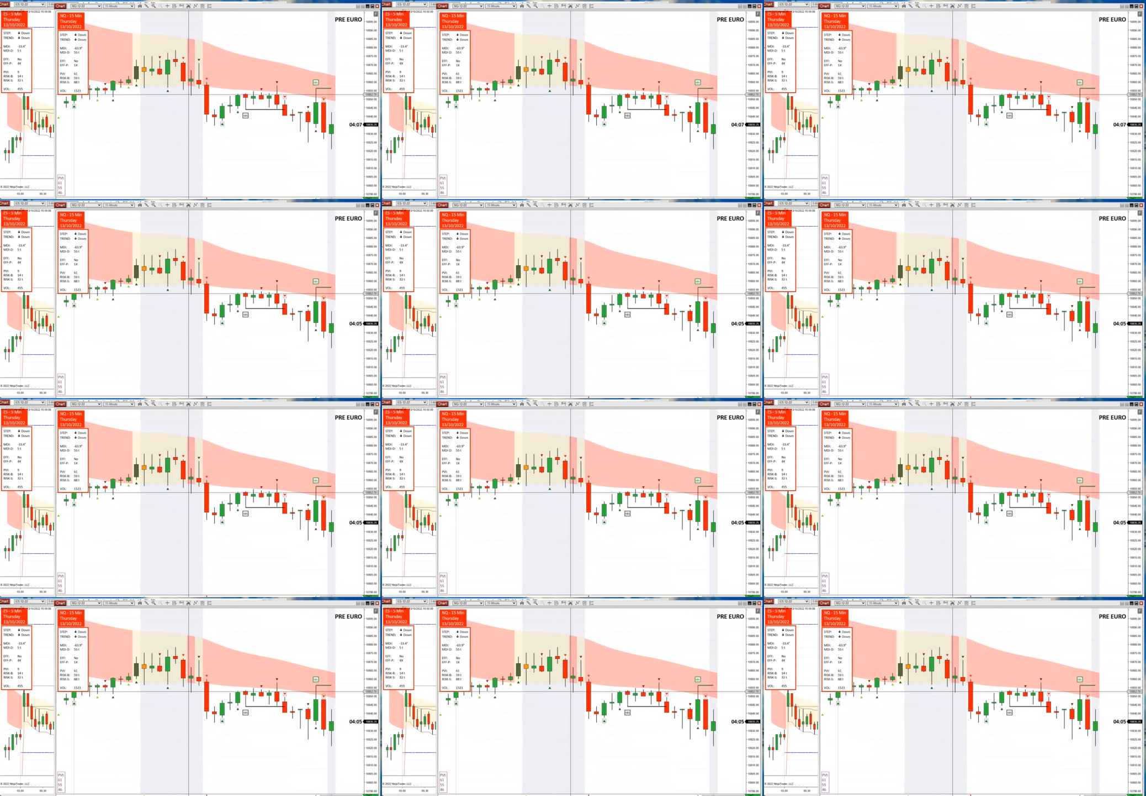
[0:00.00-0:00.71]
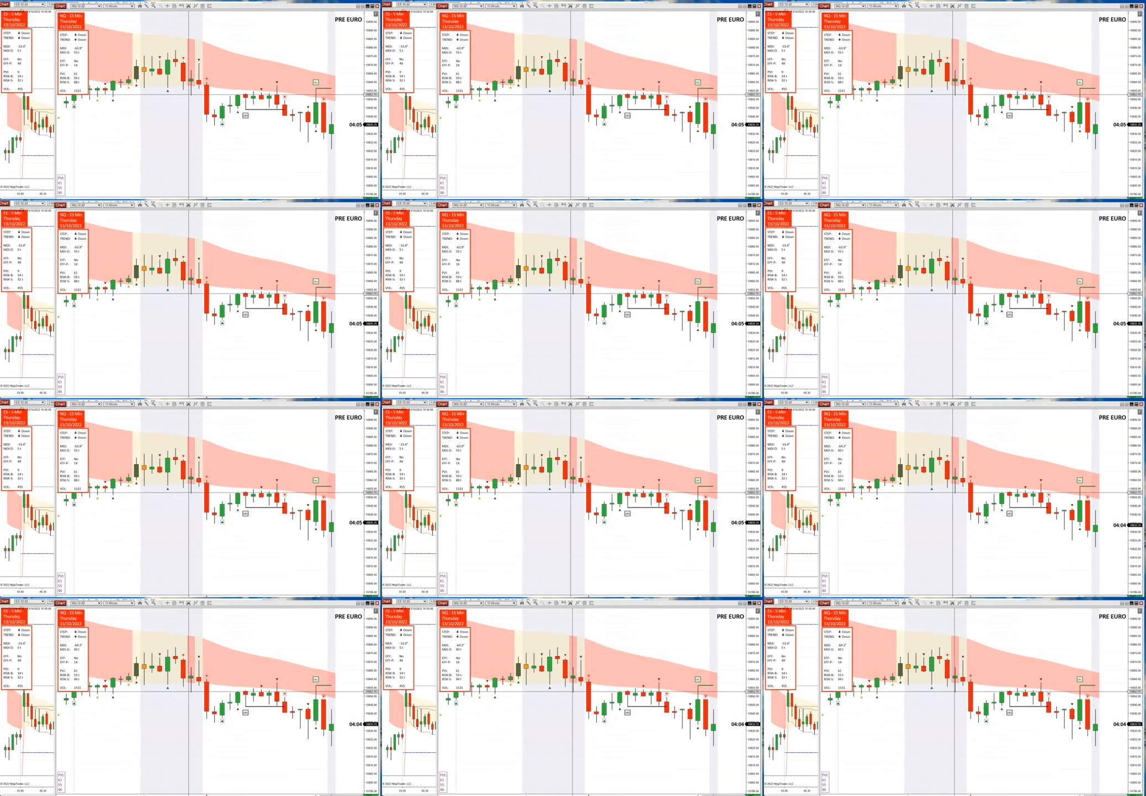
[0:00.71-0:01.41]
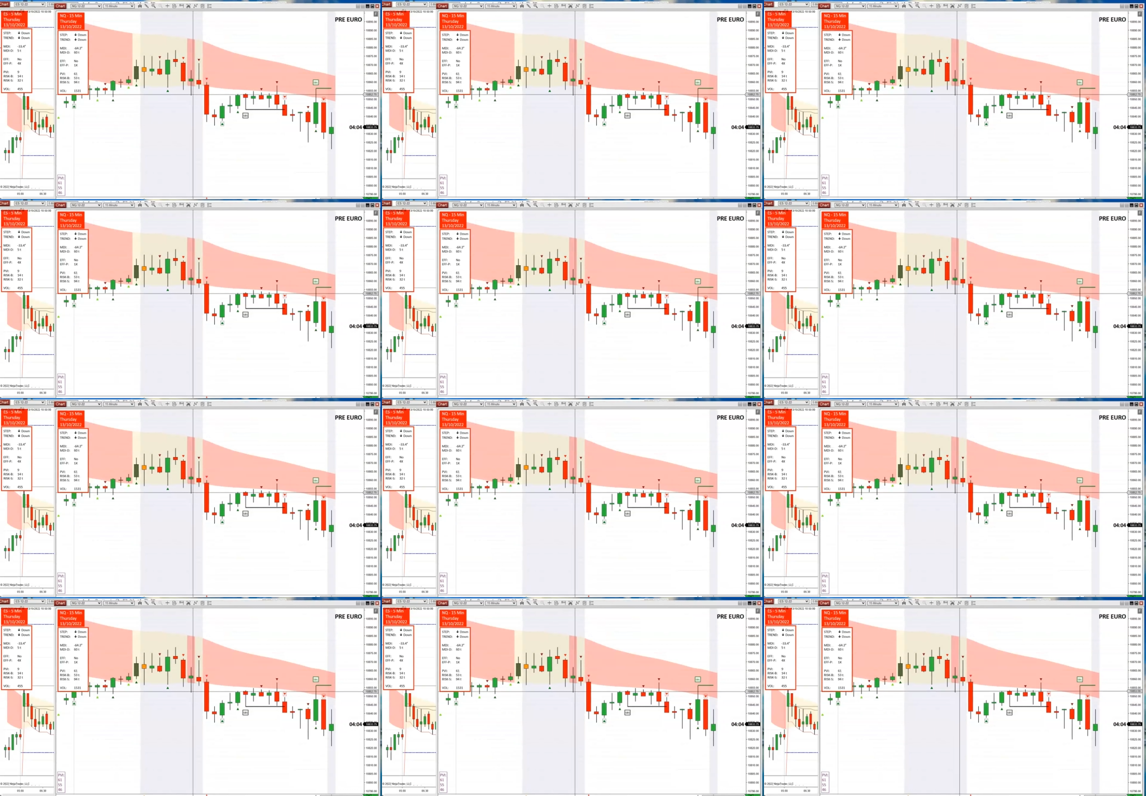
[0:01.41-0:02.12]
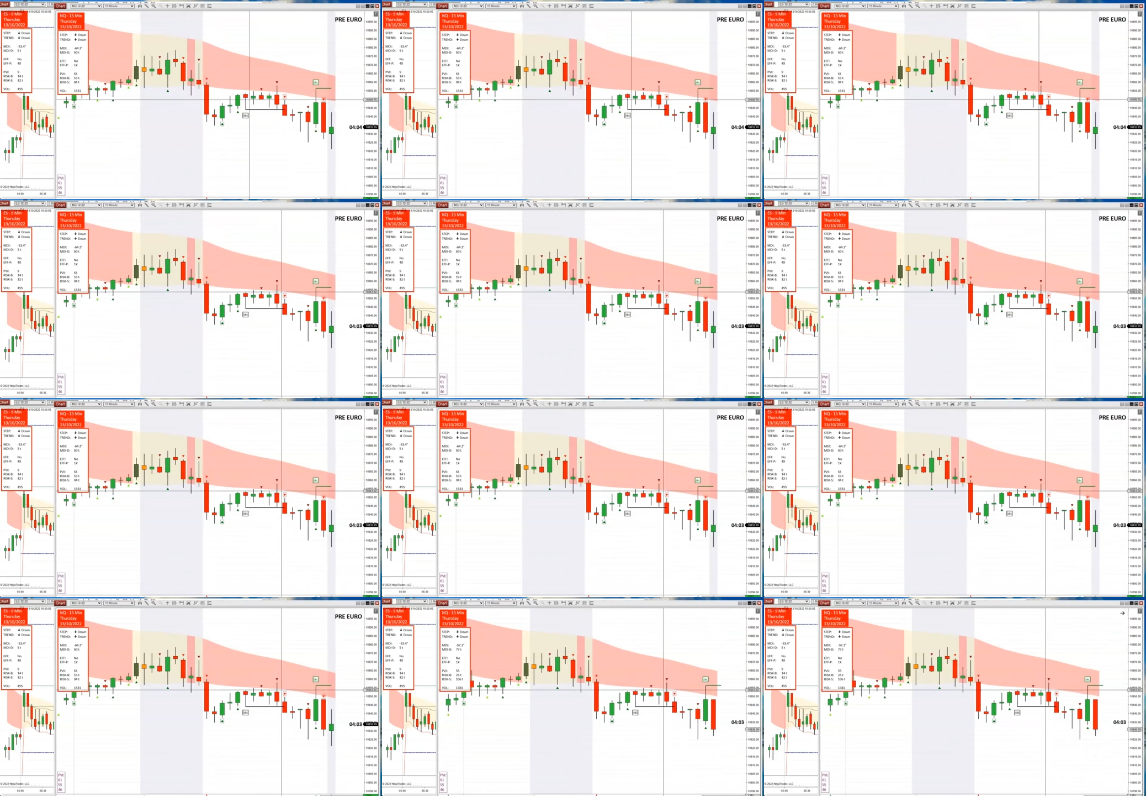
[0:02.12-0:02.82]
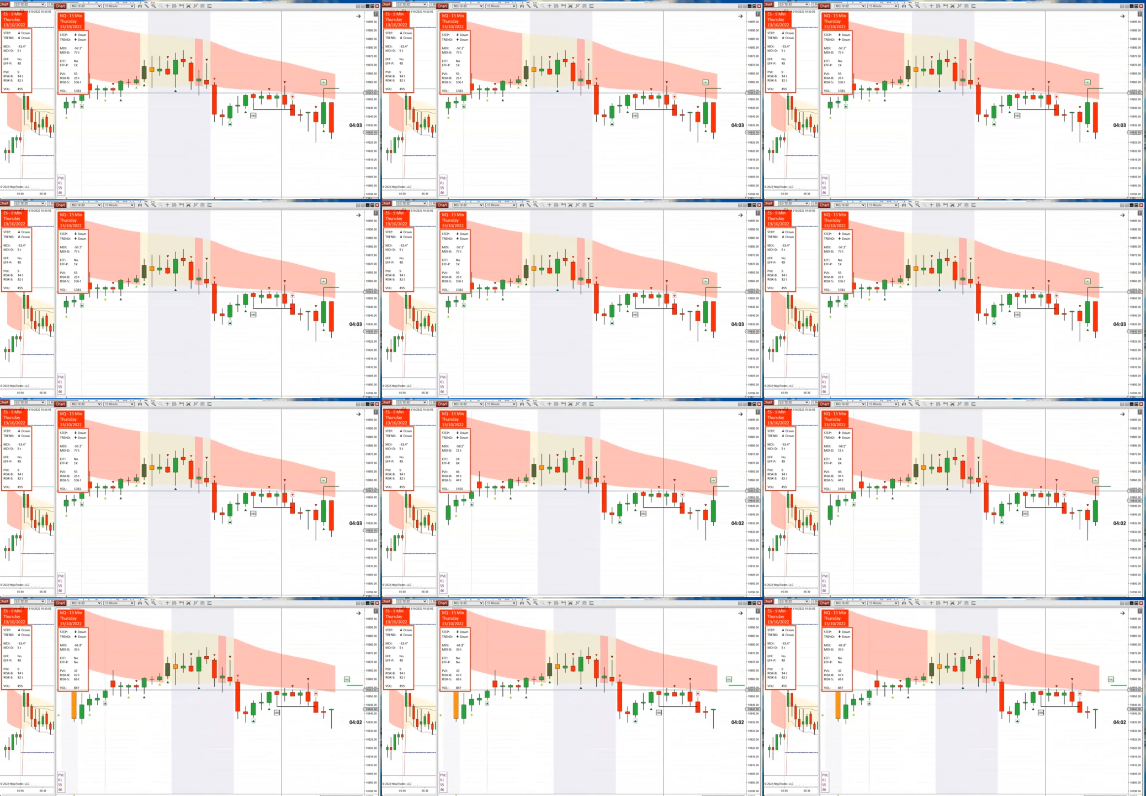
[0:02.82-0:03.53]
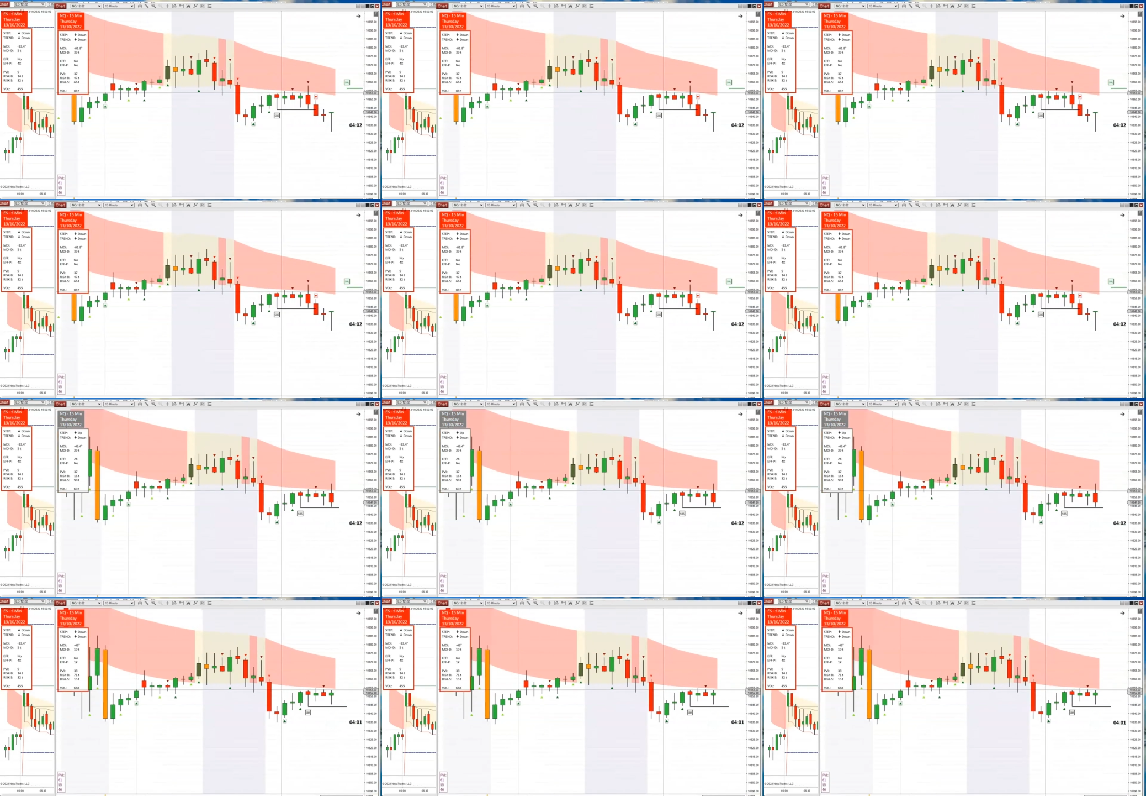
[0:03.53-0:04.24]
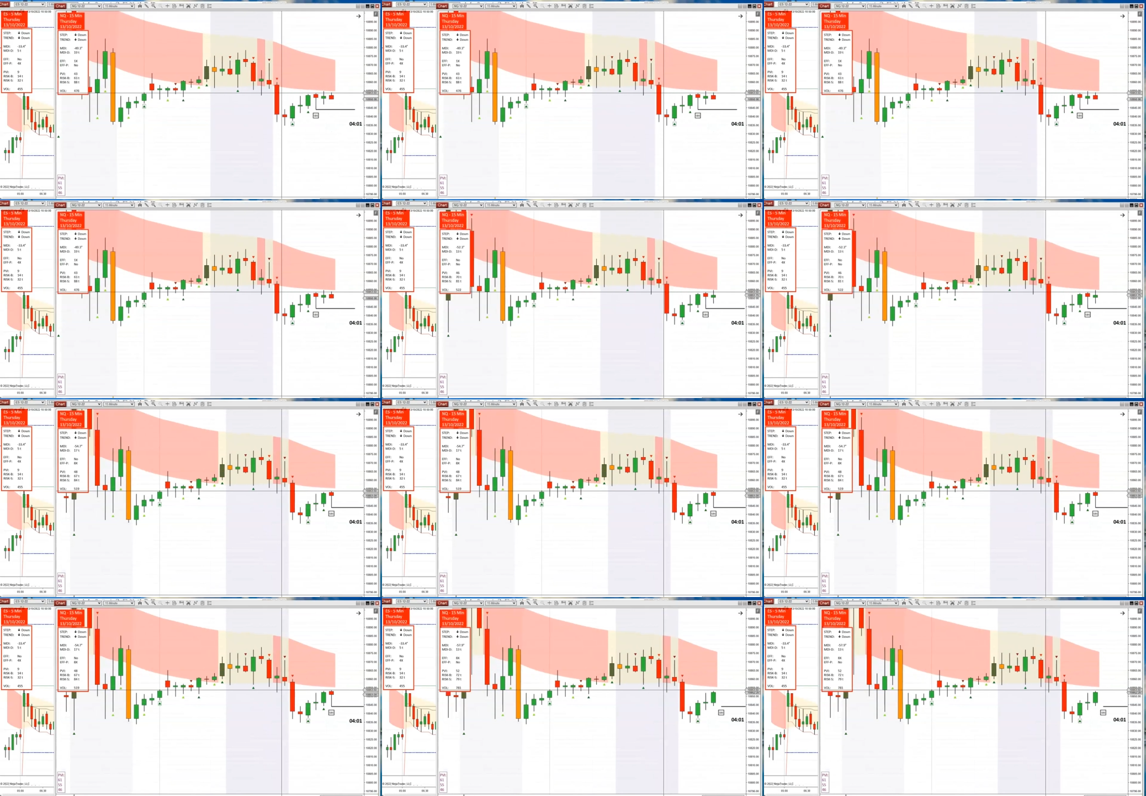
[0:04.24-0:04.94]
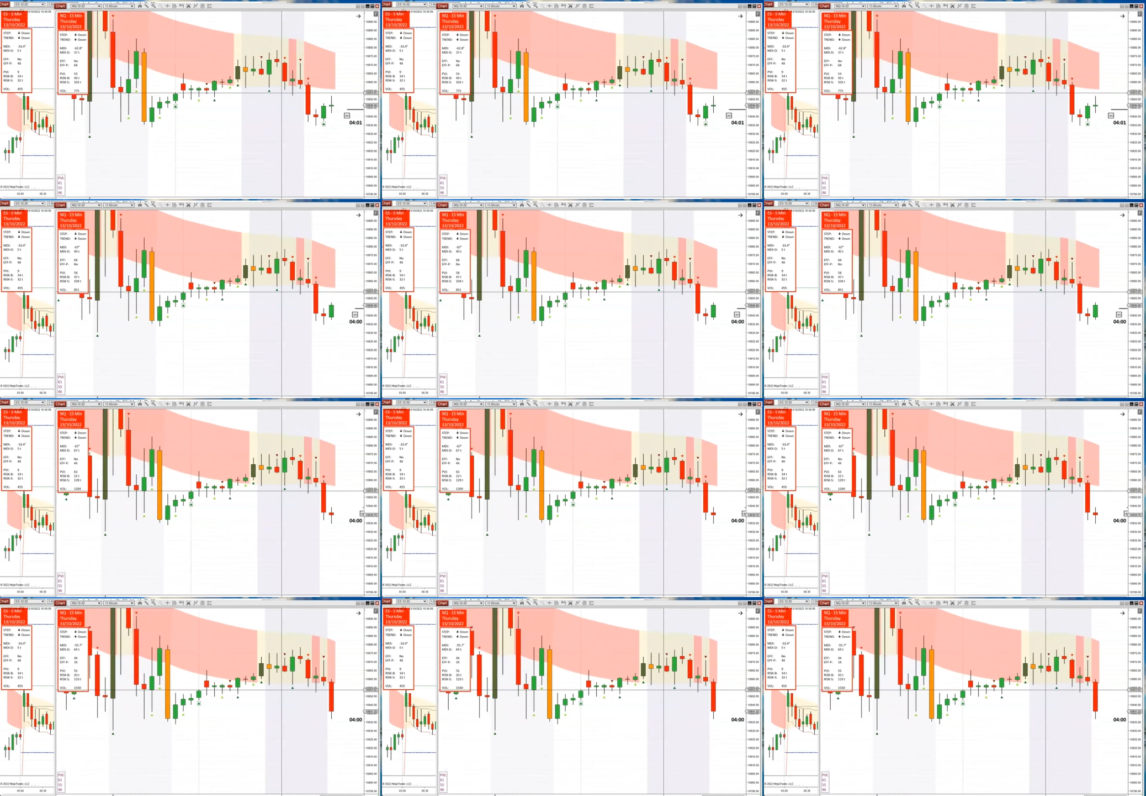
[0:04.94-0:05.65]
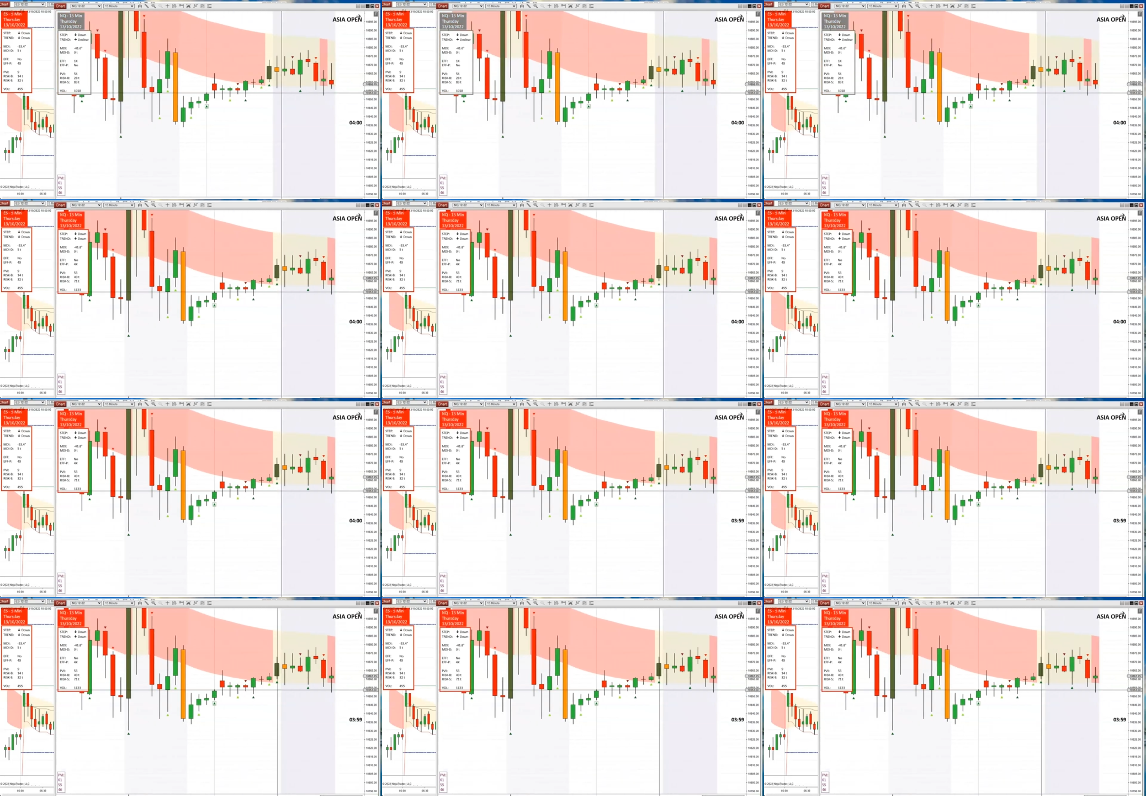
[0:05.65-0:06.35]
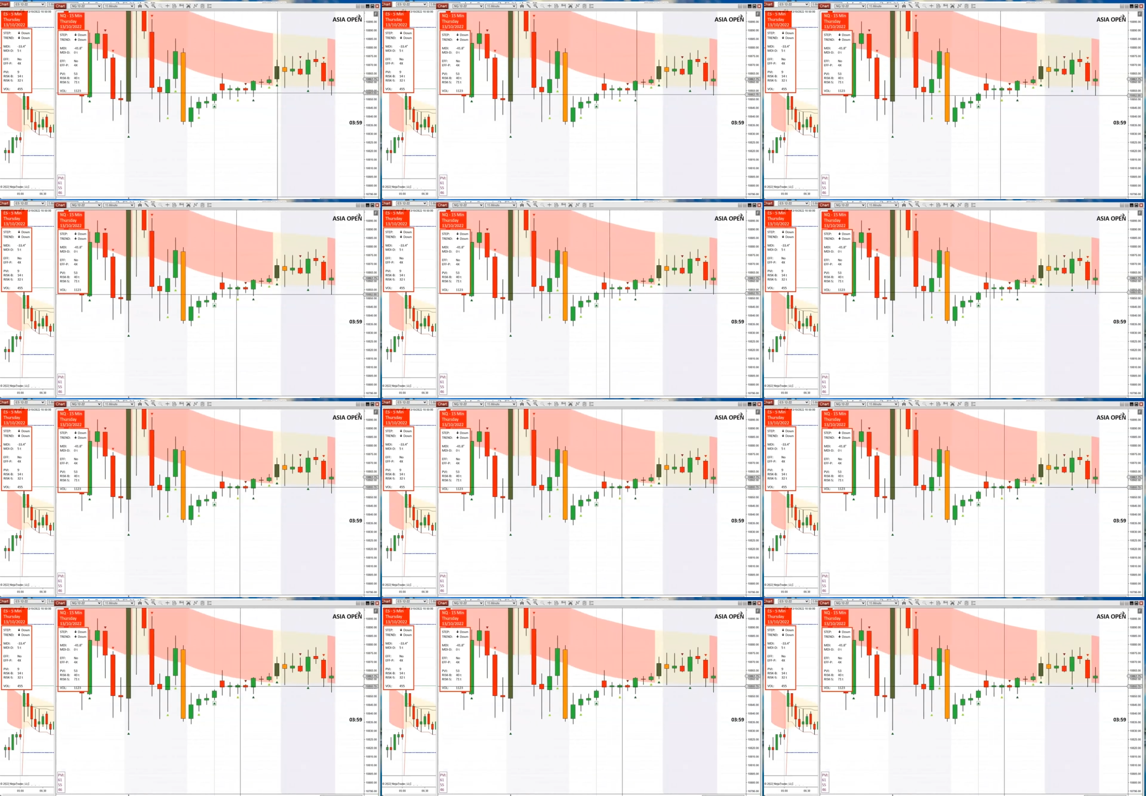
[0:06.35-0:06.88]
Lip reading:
No face is visible, so there are no lips to read.